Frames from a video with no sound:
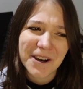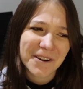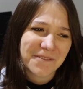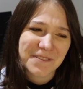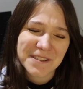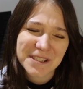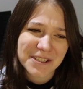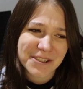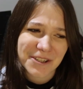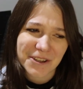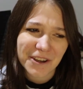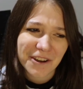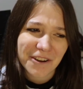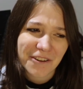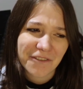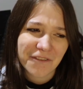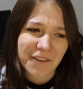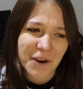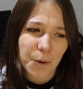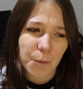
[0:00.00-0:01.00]
of
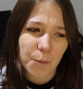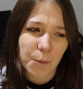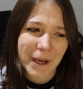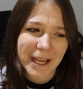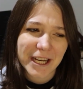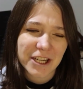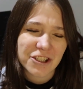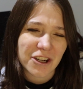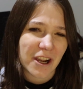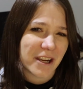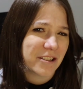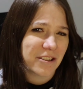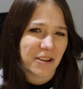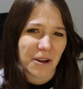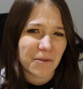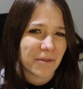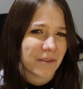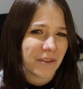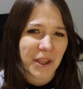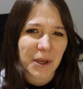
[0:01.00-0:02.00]
stuff which I
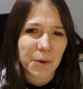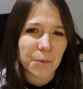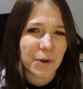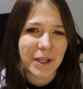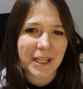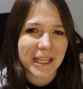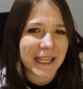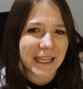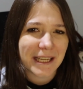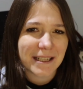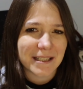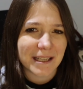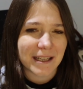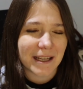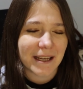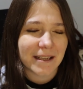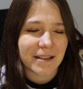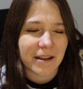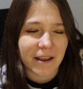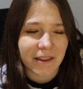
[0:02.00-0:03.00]
don't think were needed.